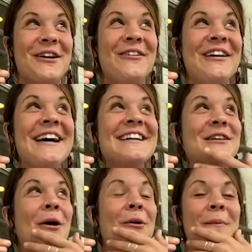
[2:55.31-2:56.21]
years ago.
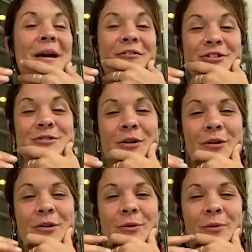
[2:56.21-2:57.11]
So my first
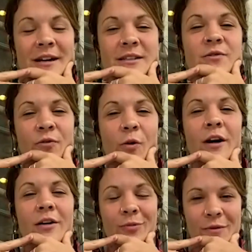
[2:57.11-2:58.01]
mural was
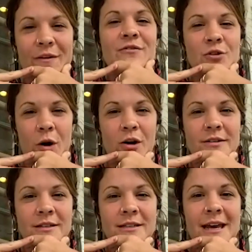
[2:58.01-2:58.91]
for 352
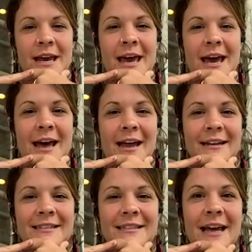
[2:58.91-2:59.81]
Walls.
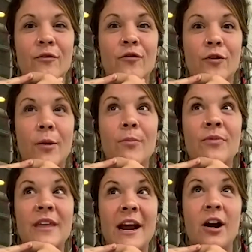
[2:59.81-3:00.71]
And then
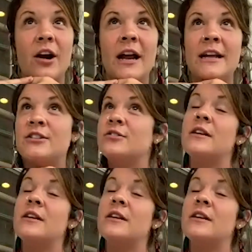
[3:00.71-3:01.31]
from there, it